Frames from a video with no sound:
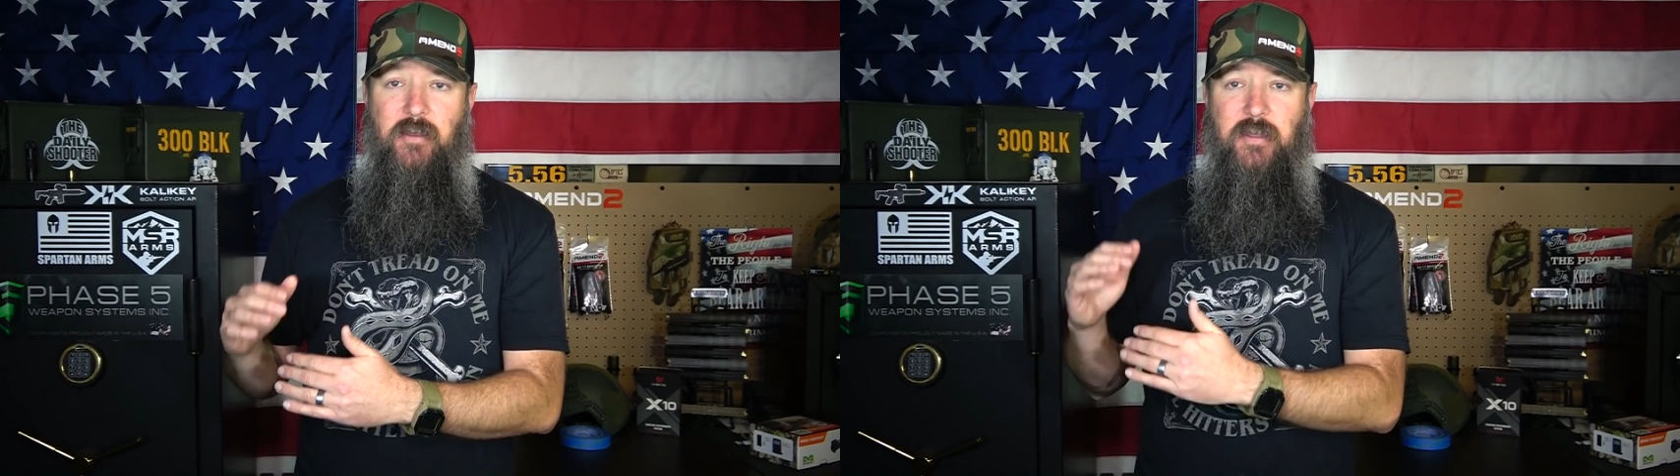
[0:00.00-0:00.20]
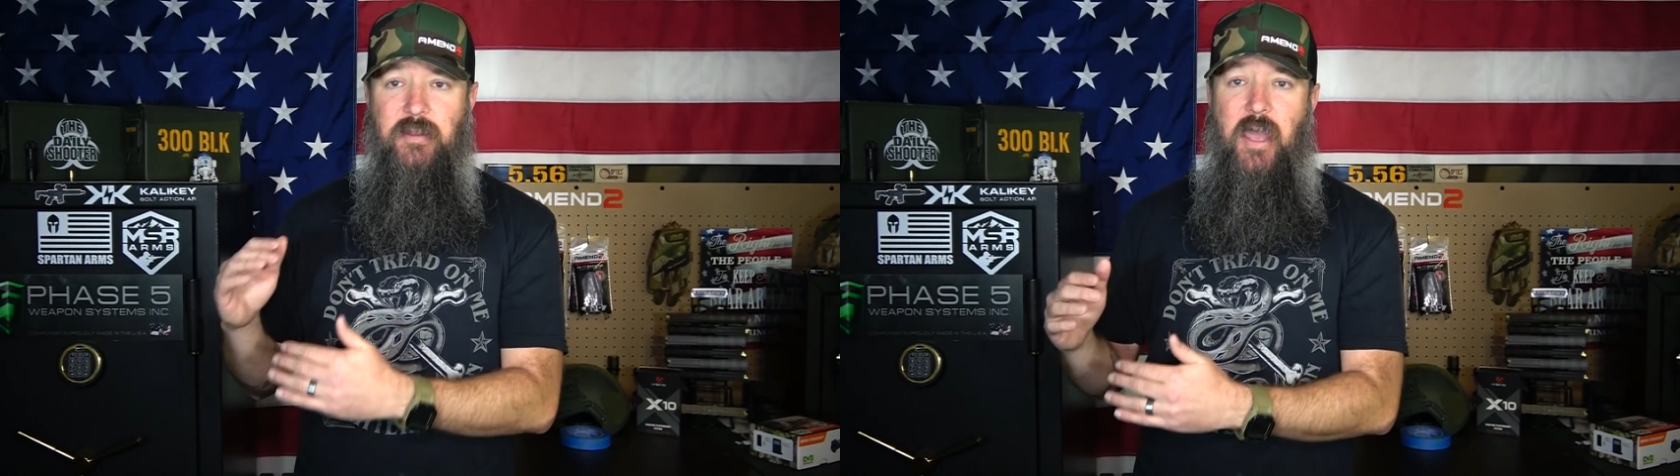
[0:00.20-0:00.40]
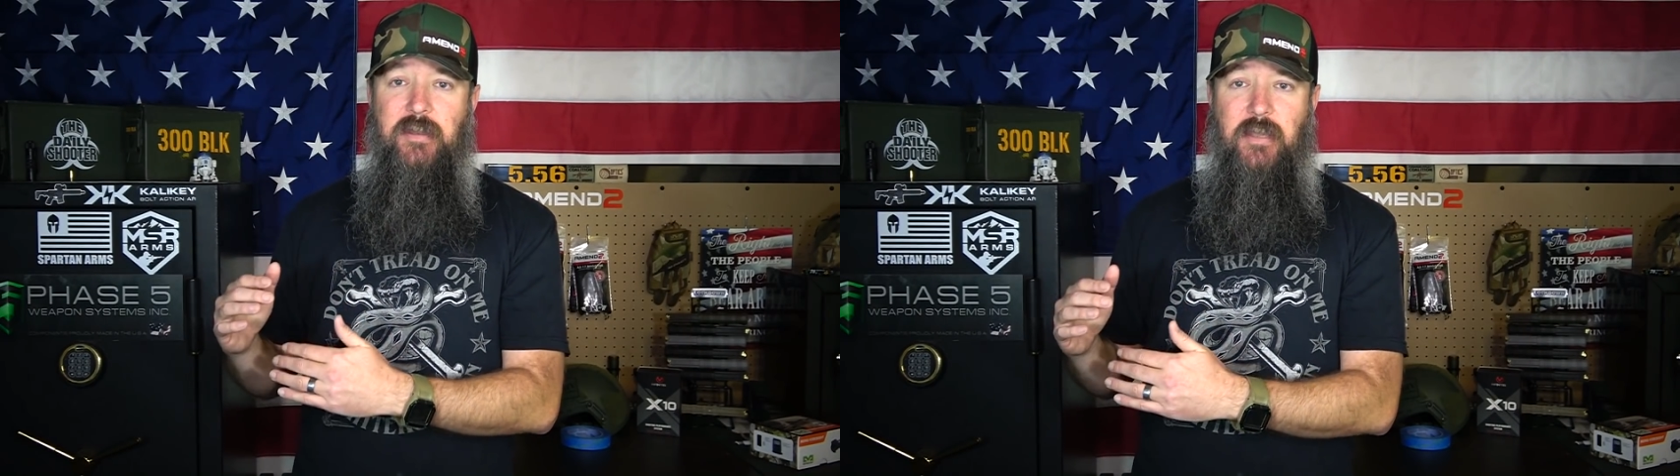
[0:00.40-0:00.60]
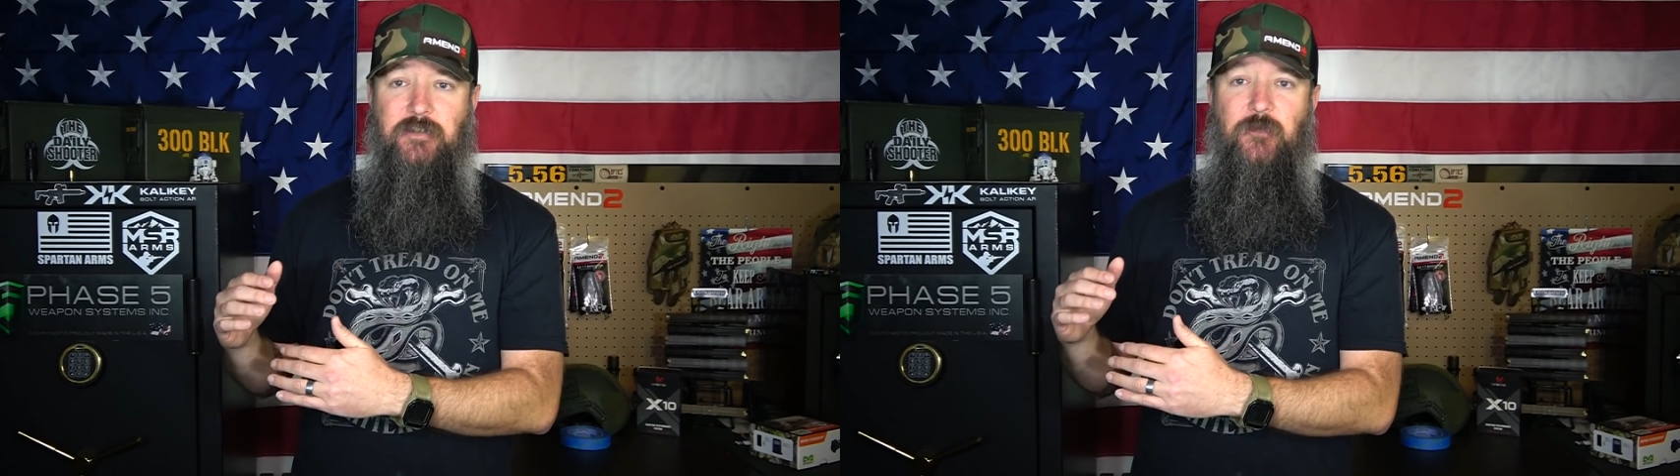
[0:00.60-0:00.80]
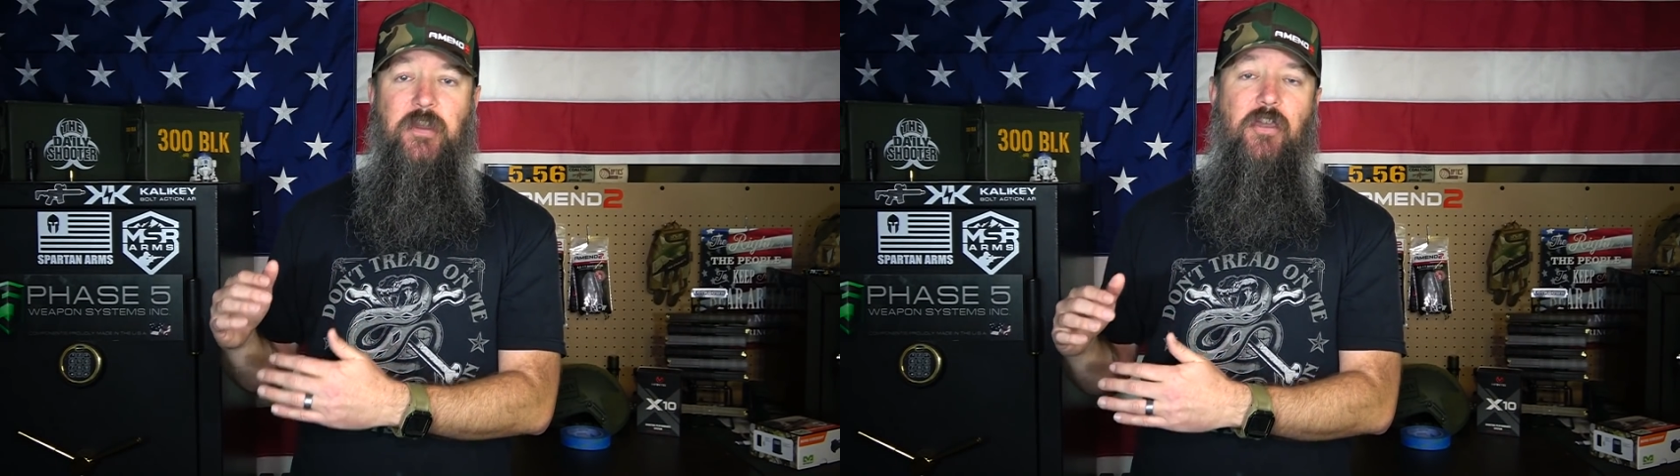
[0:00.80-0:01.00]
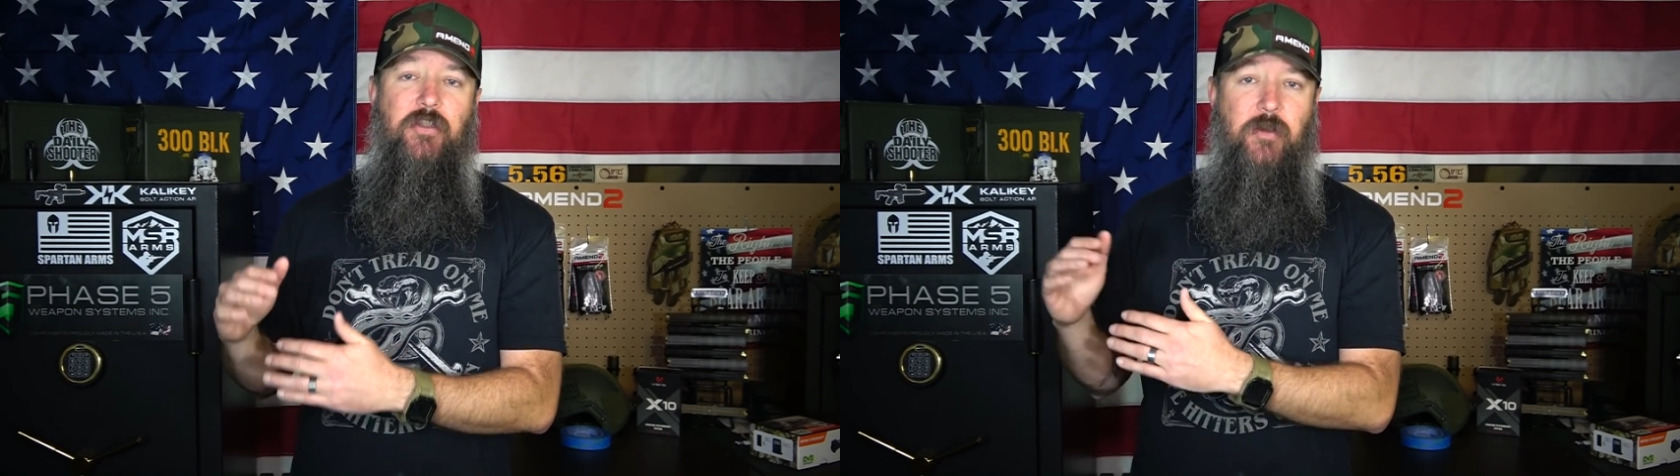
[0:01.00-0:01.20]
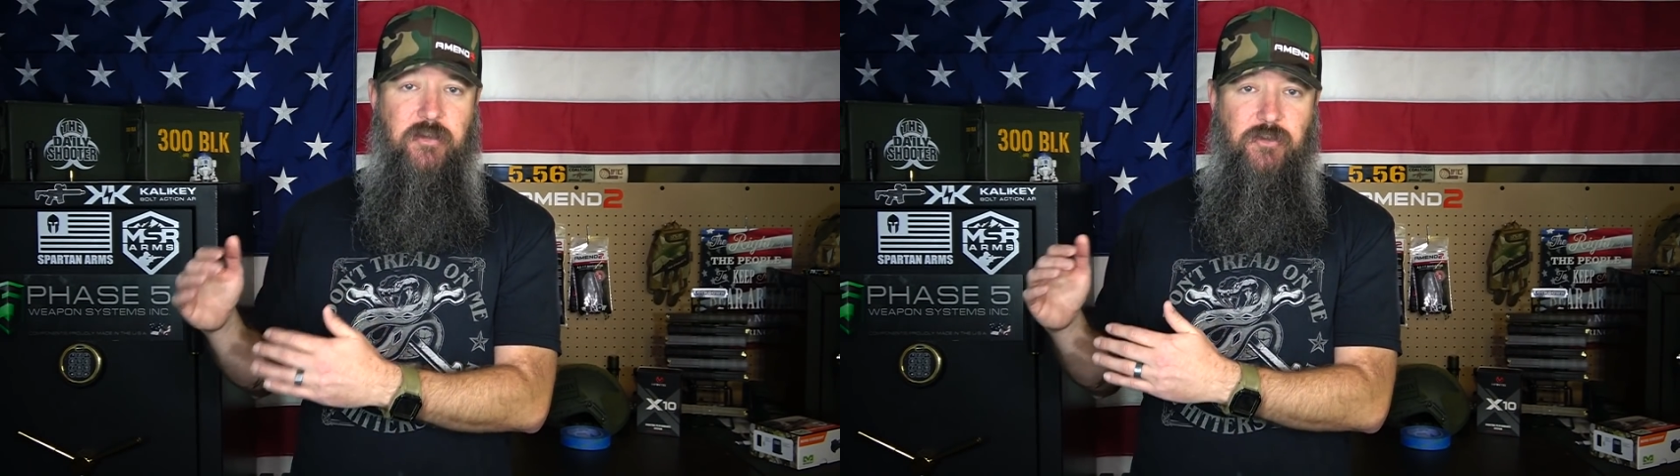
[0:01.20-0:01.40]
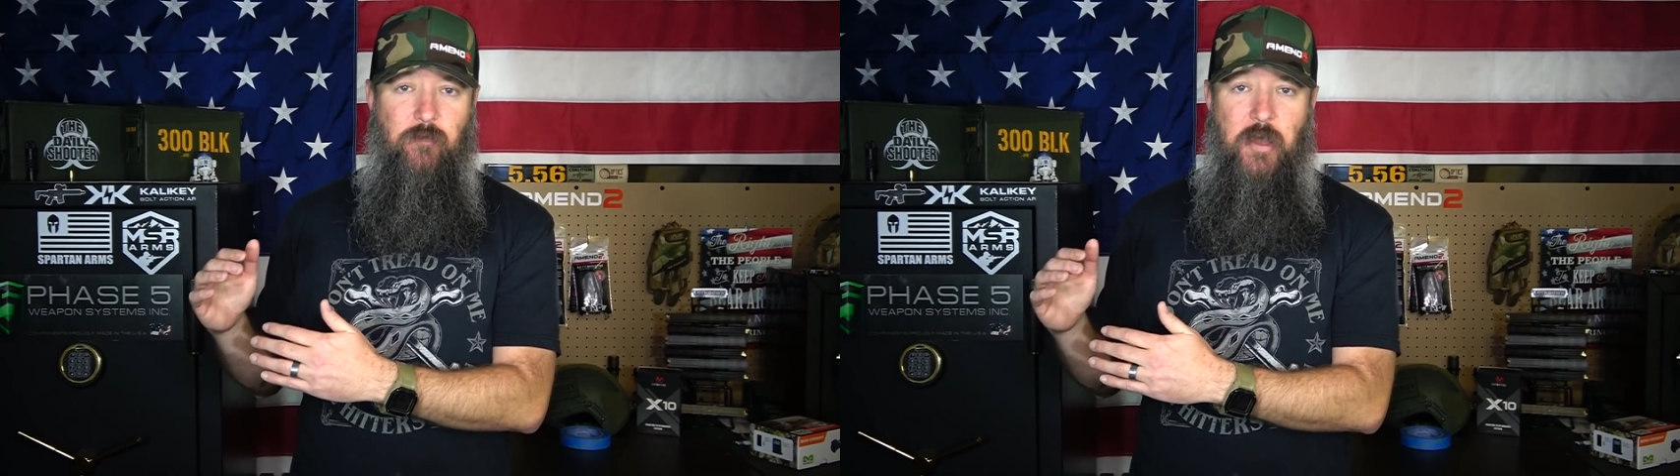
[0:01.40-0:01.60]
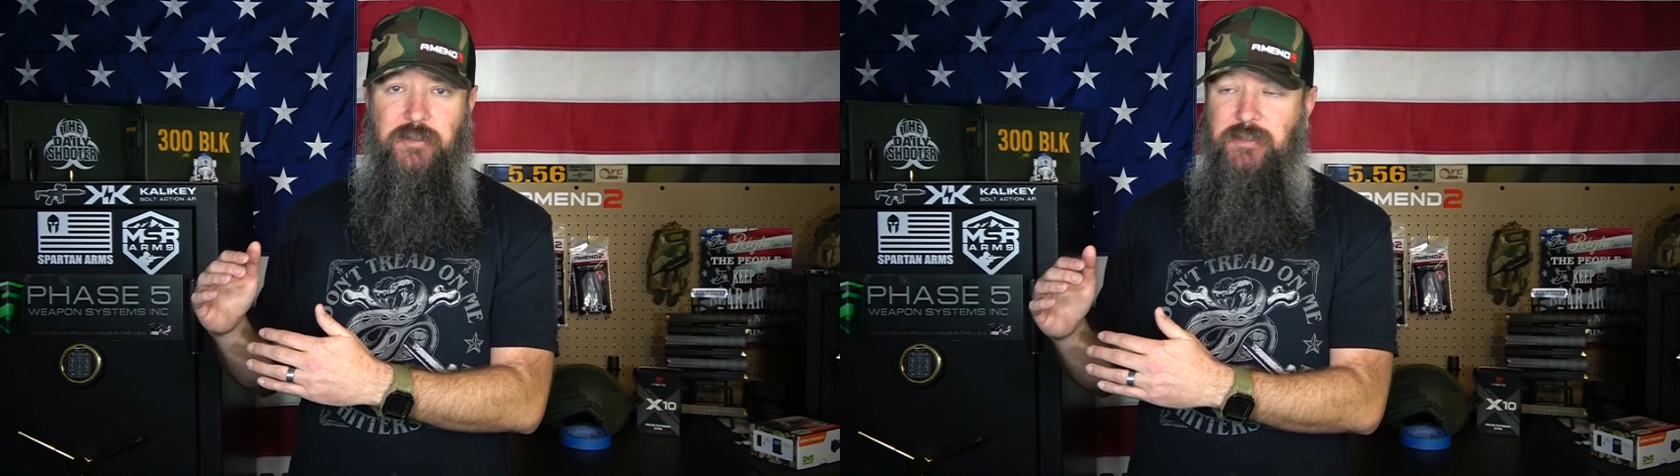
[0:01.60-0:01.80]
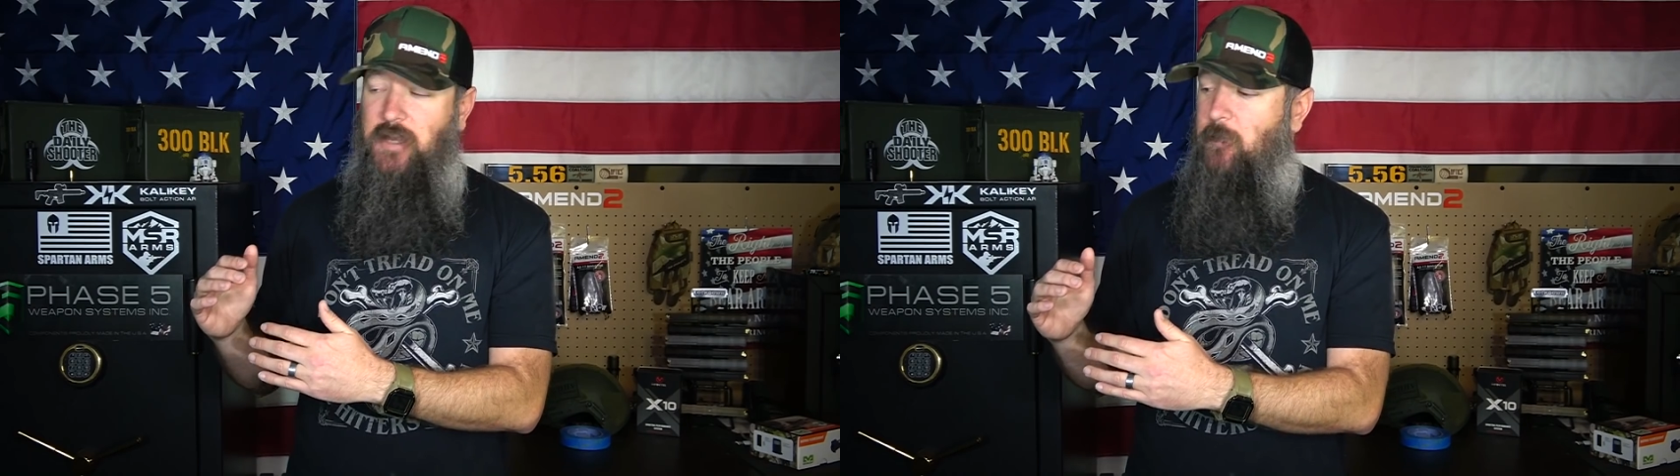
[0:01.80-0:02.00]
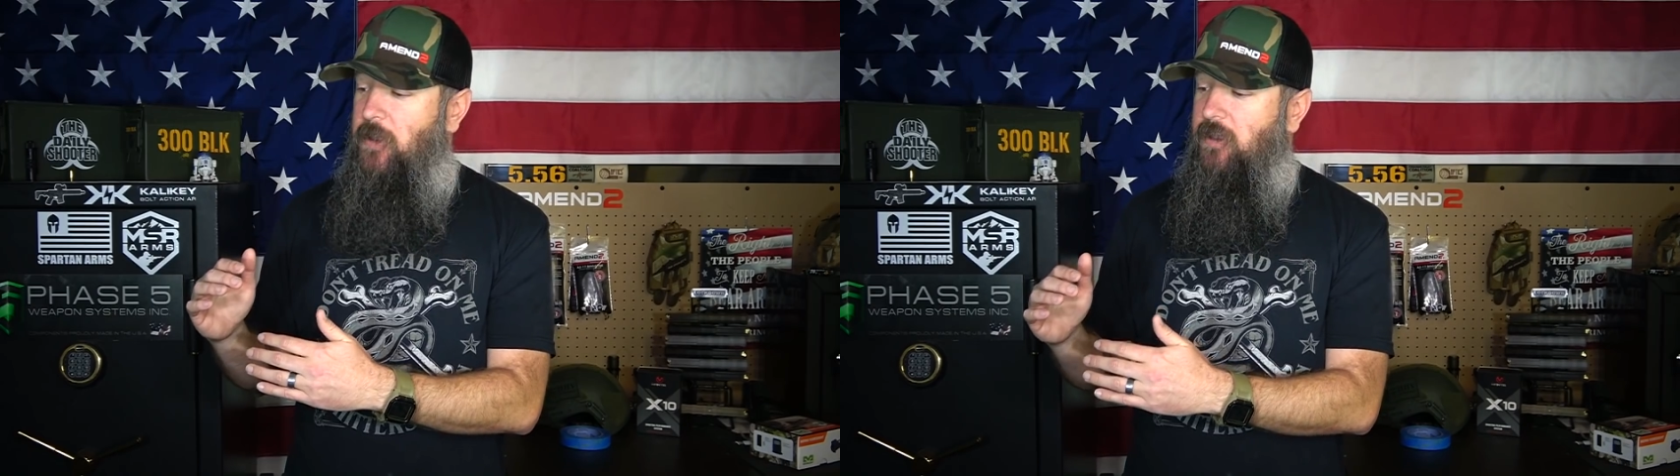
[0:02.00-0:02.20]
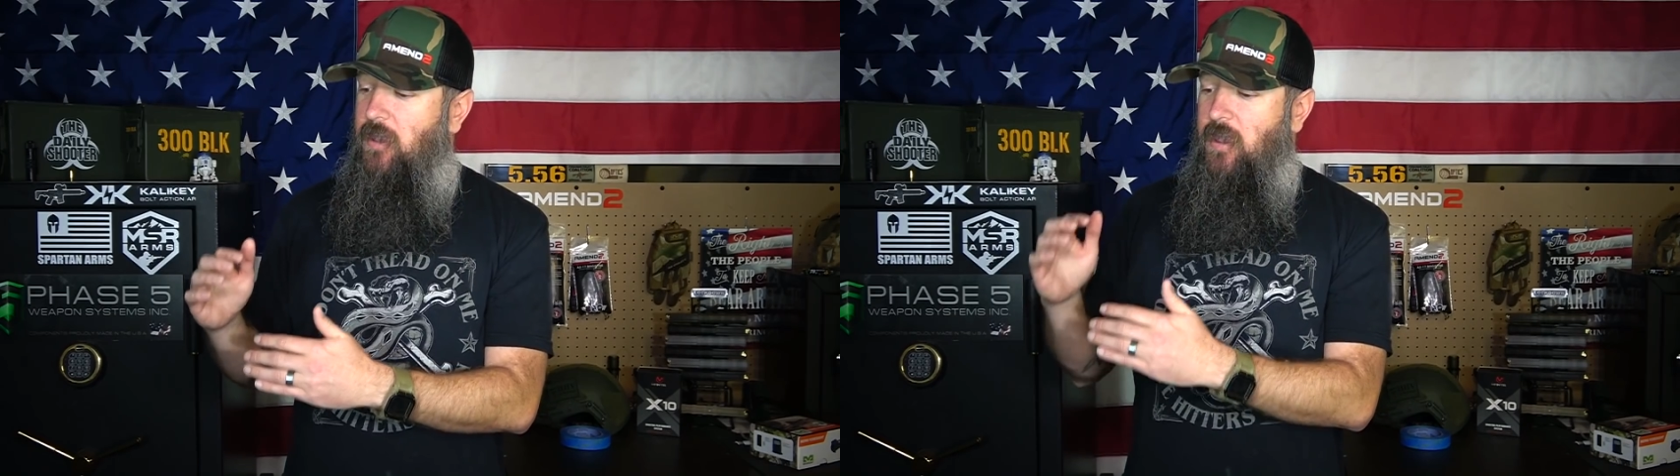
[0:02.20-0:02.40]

in that next video that I do about this topic,